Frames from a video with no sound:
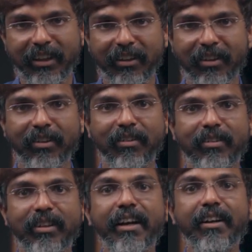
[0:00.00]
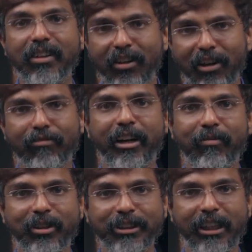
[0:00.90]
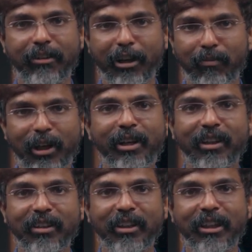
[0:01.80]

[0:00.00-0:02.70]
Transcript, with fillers: in the internal frameworks that we are building,